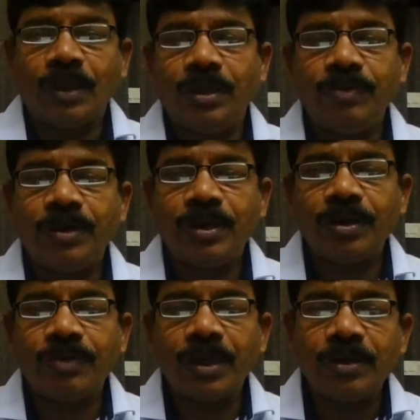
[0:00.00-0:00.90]
Inventory
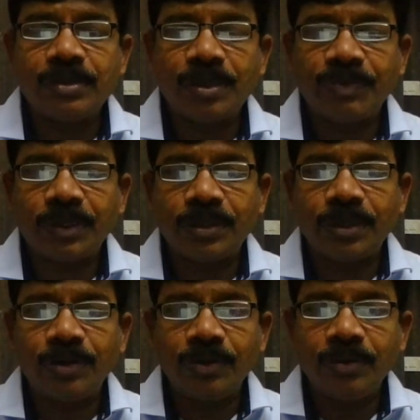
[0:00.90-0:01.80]
values
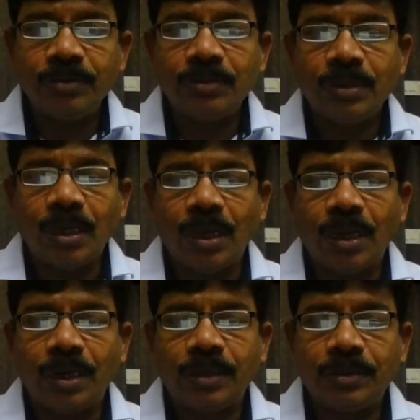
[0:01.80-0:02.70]
affected, no.
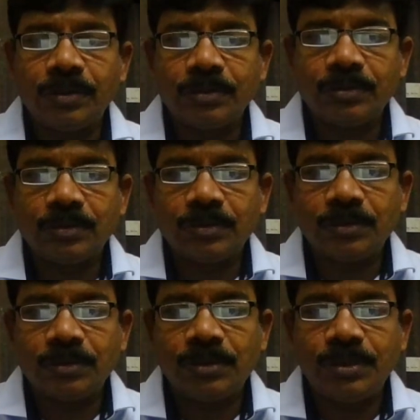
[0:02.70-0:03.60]
And
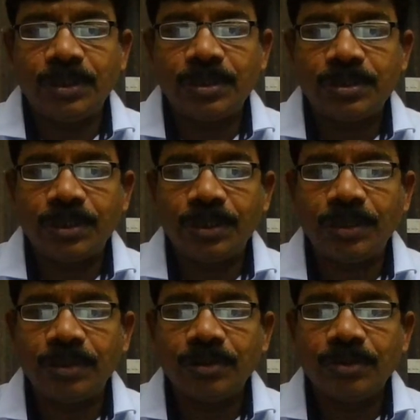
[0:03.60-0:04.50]

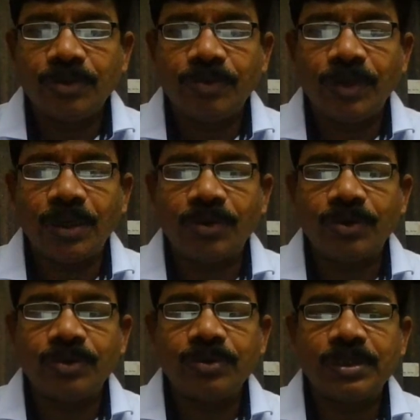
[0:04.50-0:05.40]
GST we have
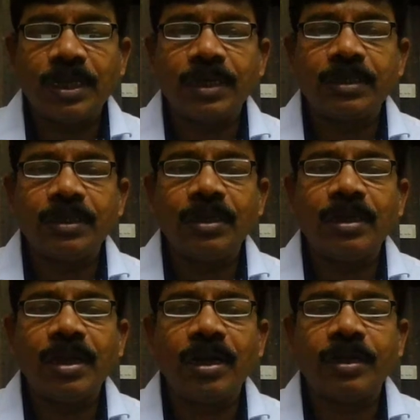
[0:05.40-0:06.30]
to select
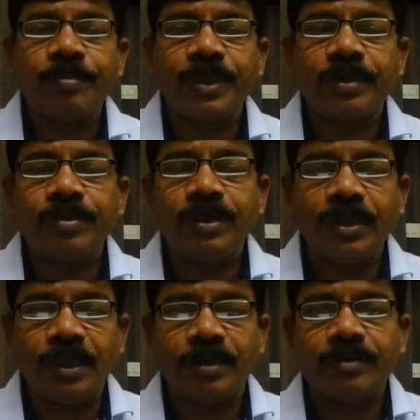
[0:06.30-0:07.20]
not applicable
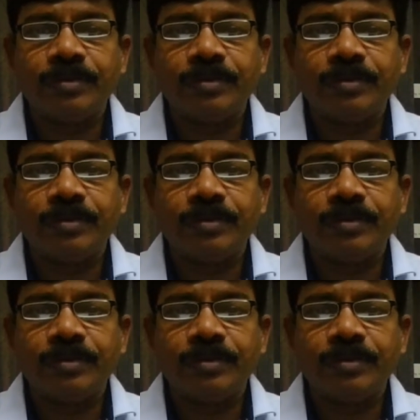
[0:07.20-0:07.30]
here.